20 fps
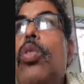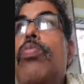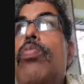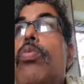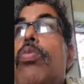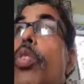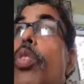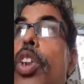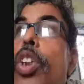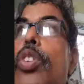
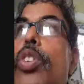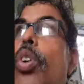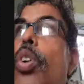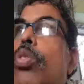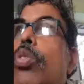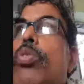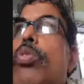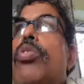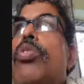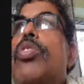we
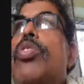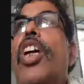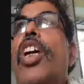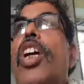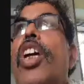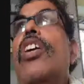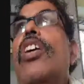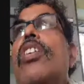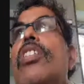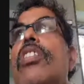don't
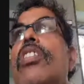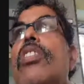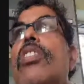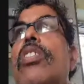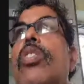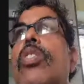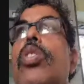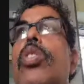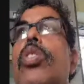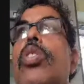think
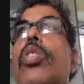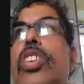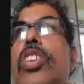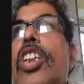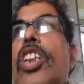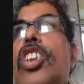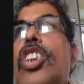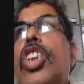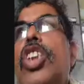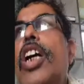
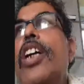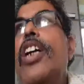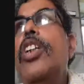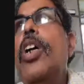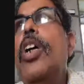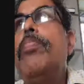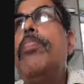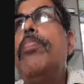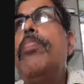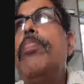such kind
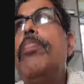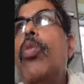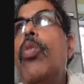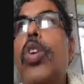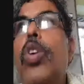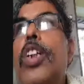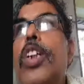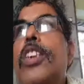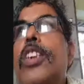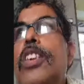of
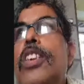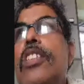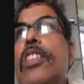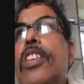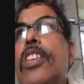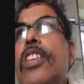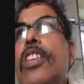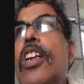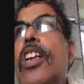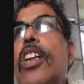words
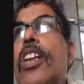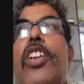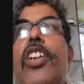in our